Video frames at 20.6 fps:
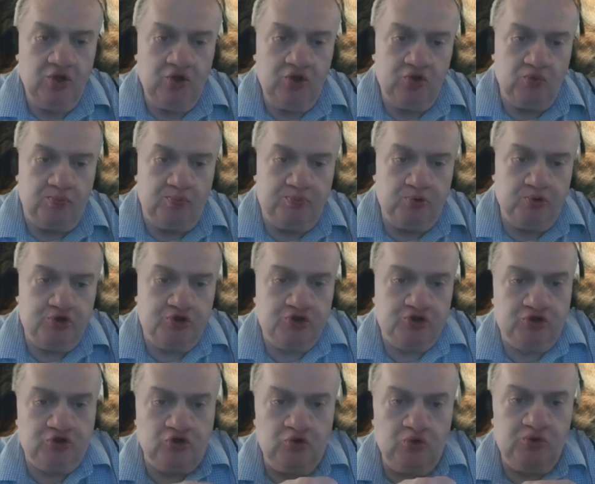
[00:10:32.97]
To push
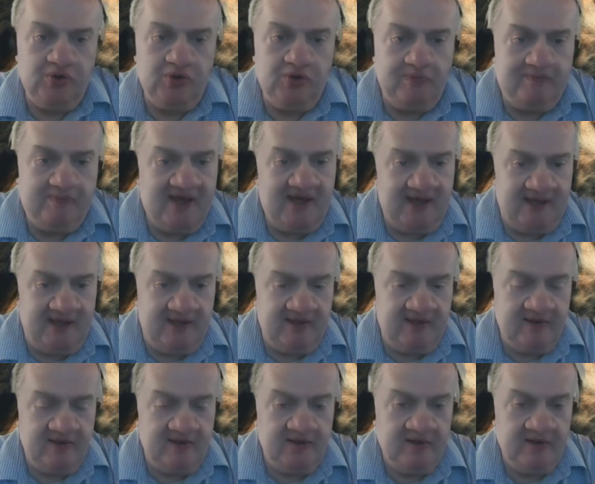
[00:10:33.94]
through the
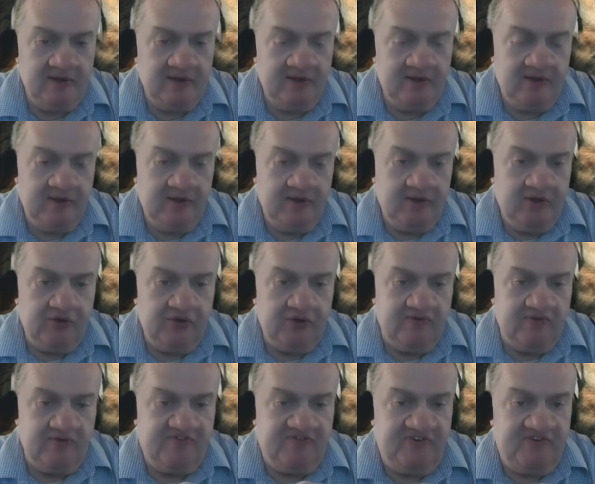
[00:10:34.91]
pain, the
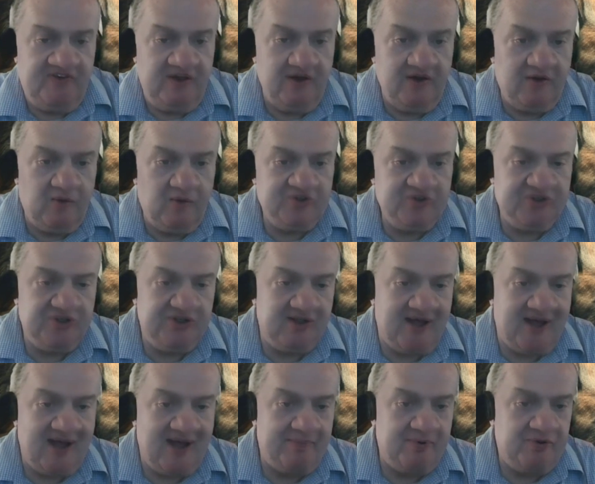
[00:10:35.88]
fear of what's going to
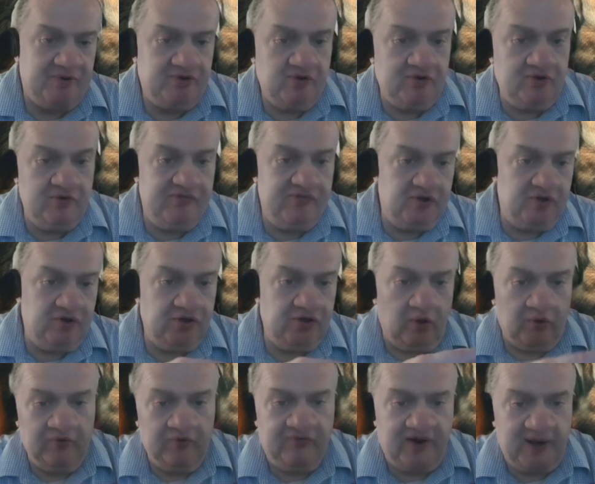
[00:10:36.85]
happen to you if you
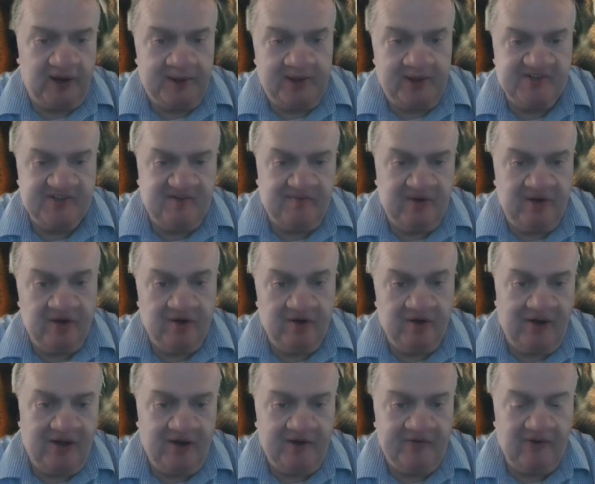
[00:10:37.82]
don't fight has to be
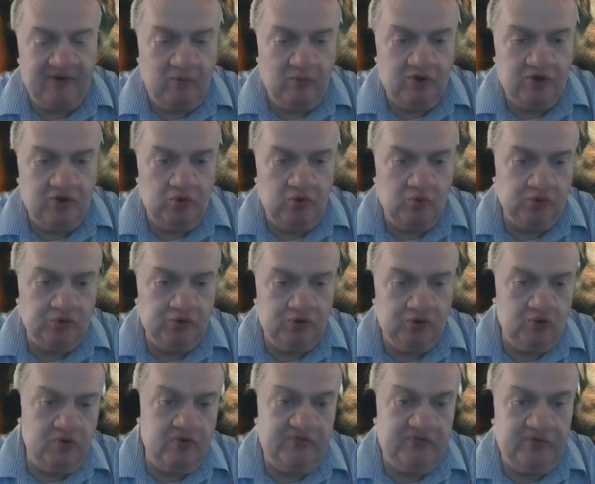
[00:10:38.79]
greater than what you will
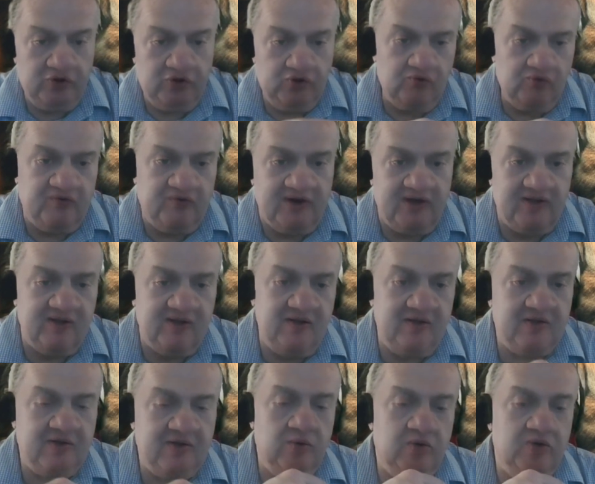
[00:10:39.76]
do if you do fight. In
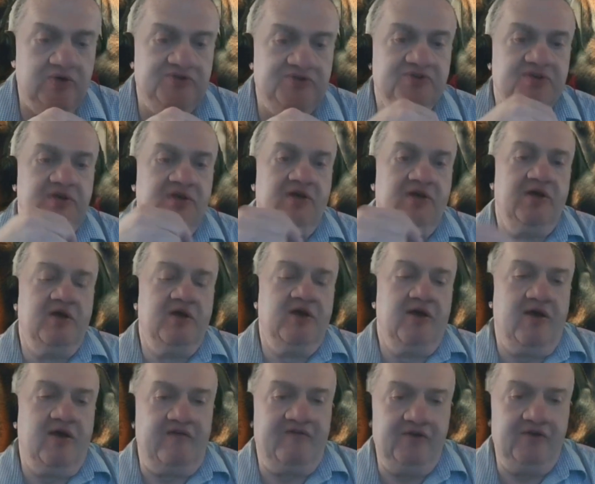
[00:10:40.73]
other words,
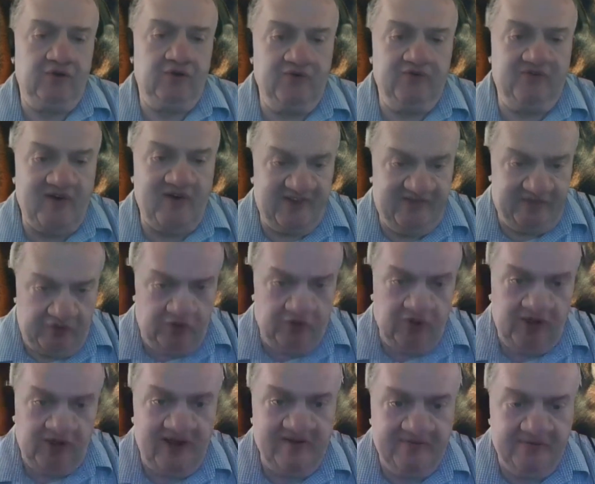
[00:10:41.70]
if you don't fight for your
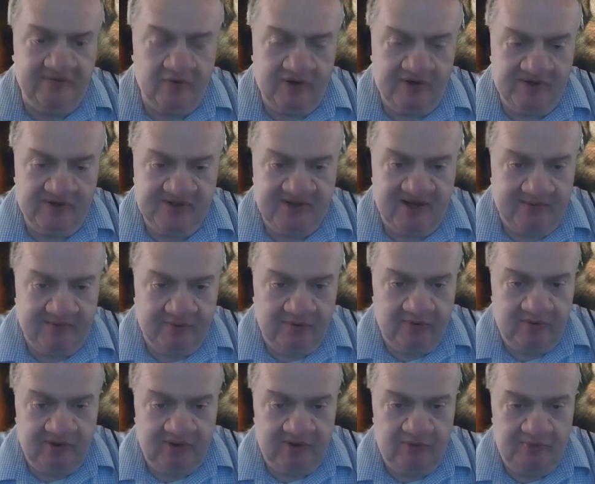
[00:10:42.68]
life, for example,
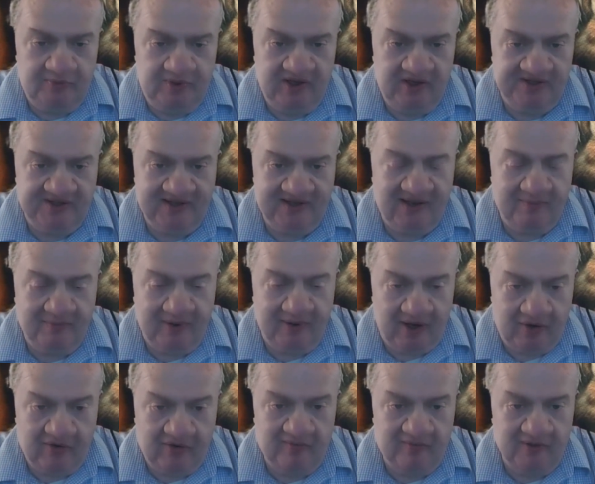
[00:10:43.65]
and you're being attacked by a
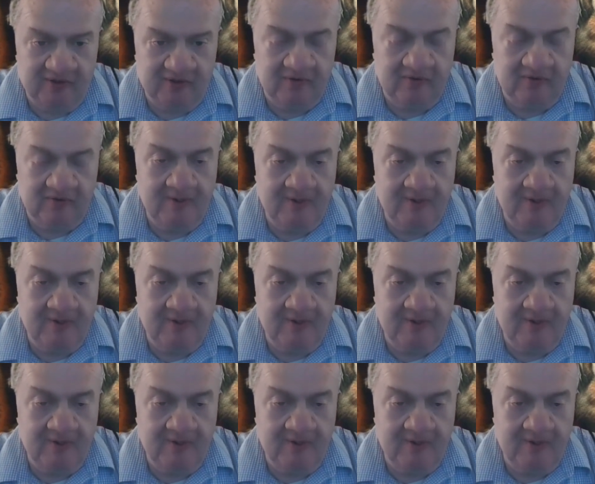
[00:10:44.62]
criminal,